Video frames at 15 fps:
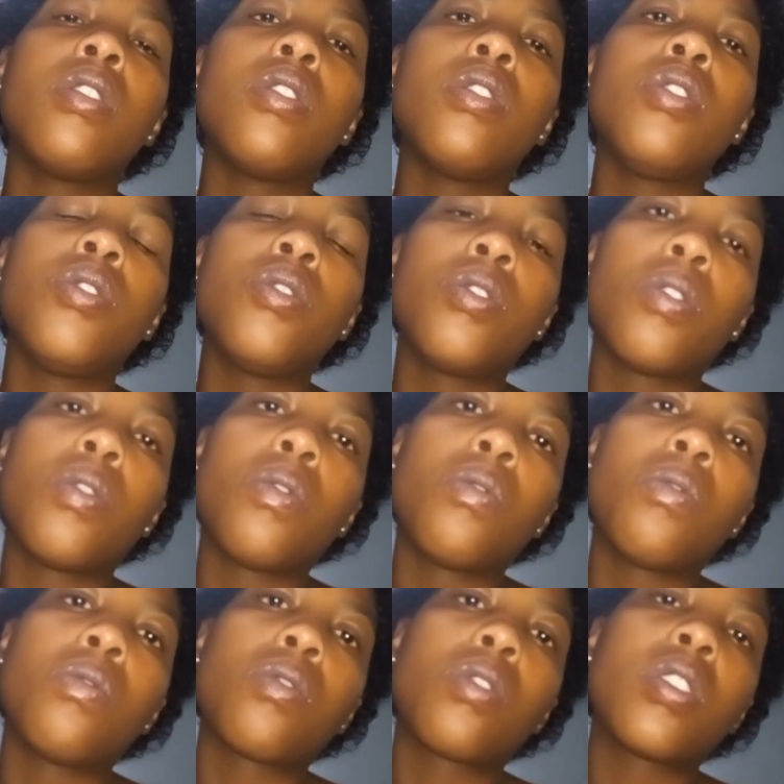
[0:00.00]
you know,
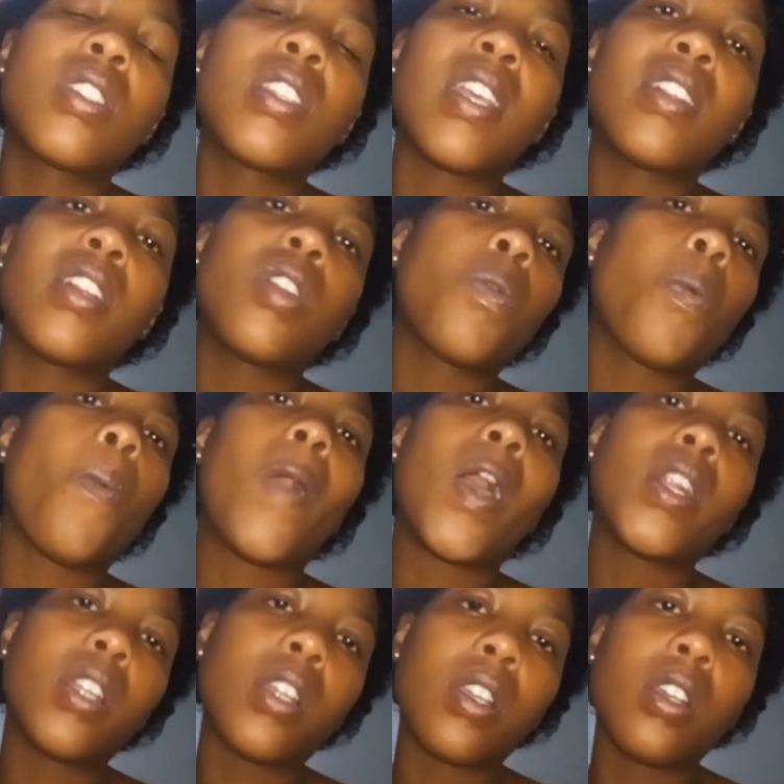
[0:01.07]
because I didn't
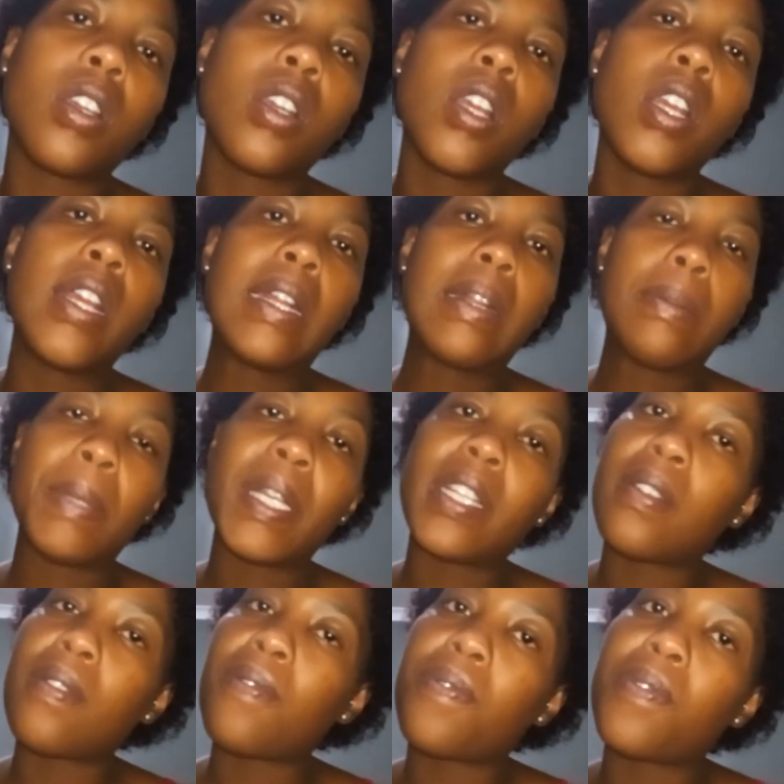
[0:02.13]
want to make
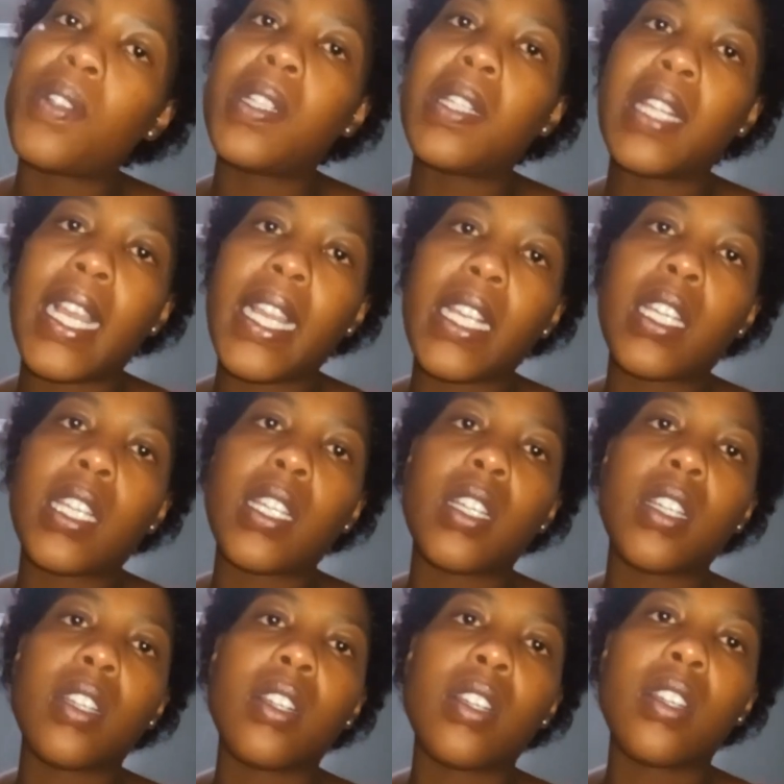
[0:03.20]
them feel like
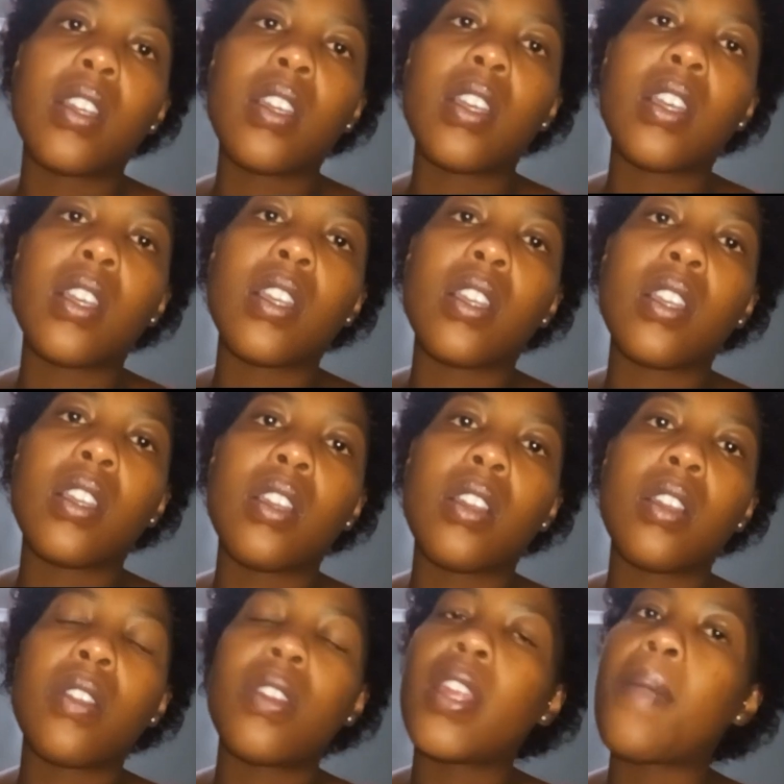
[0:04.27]

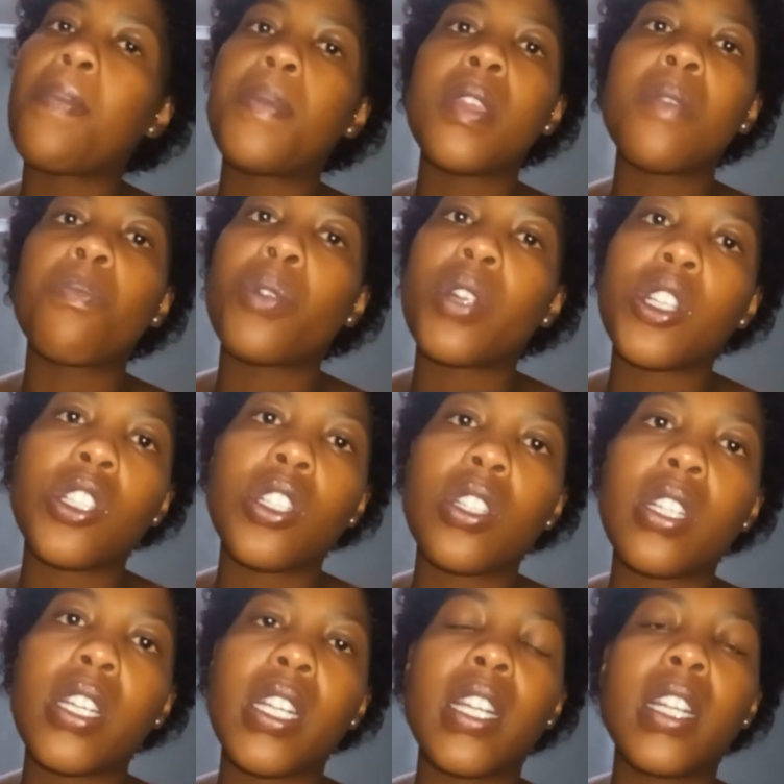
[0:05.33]
they are being pressured
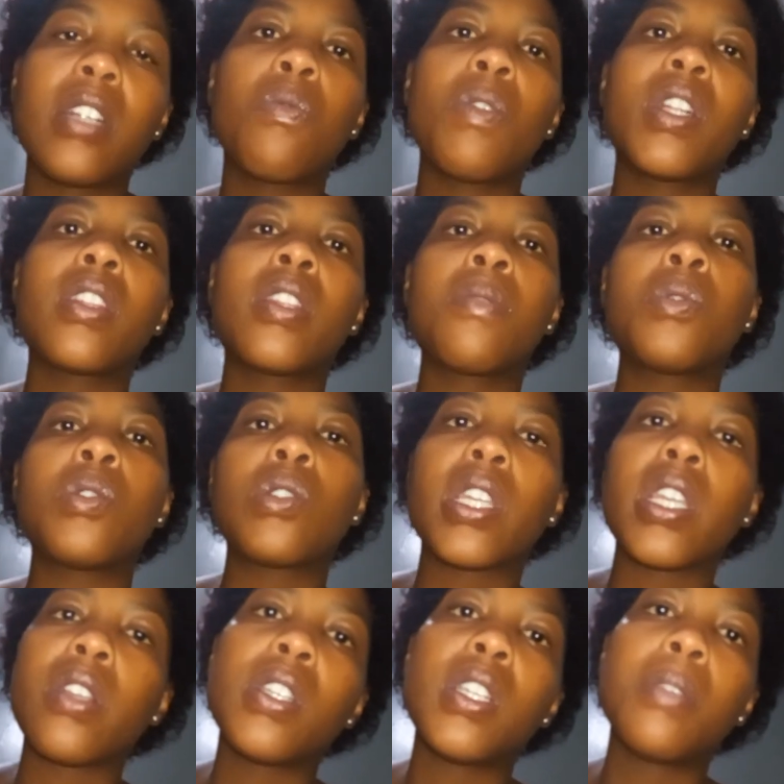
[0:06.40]
and I didn't want them to
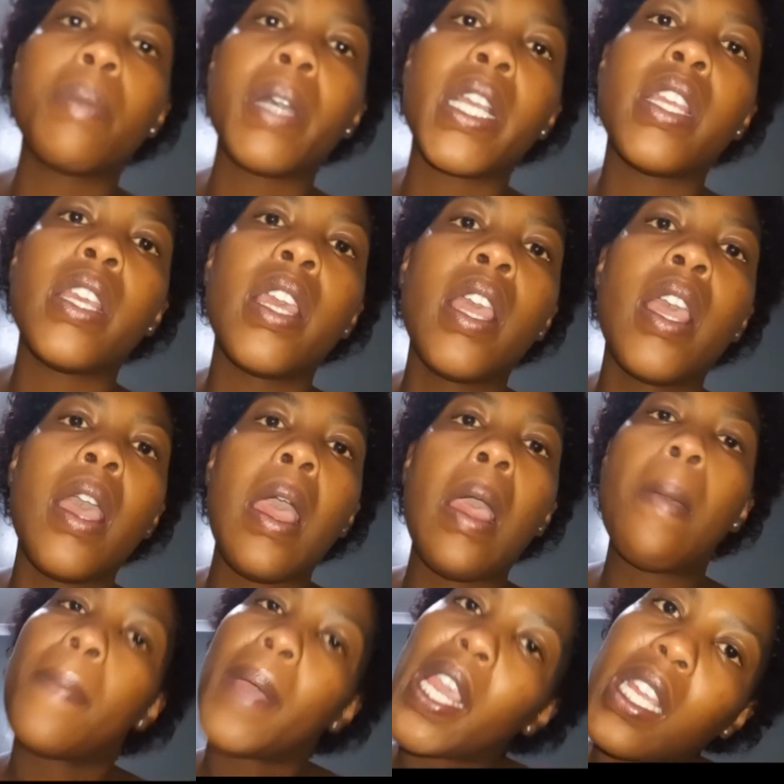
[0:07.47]
carry my
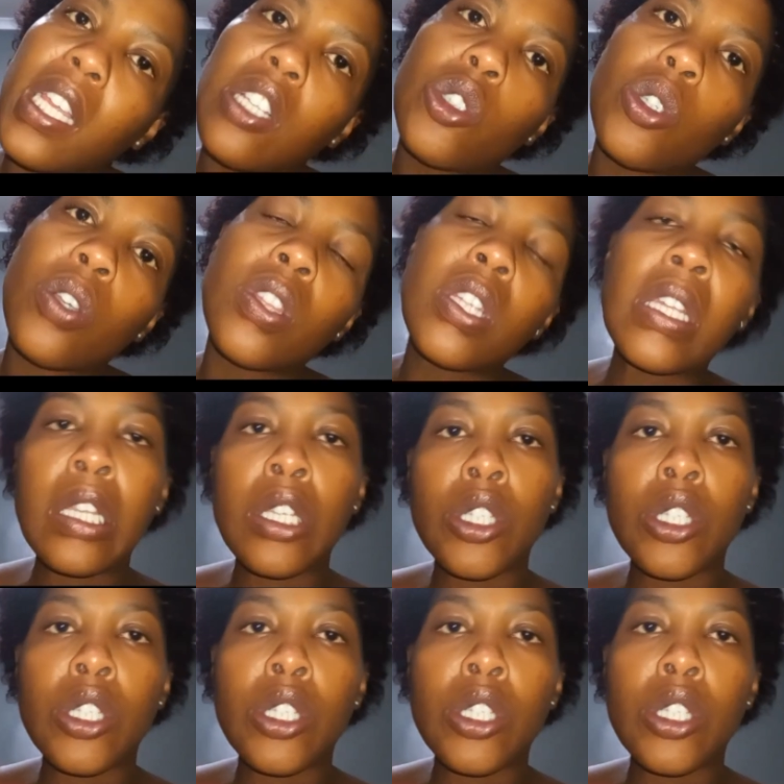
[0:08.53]
baggage on their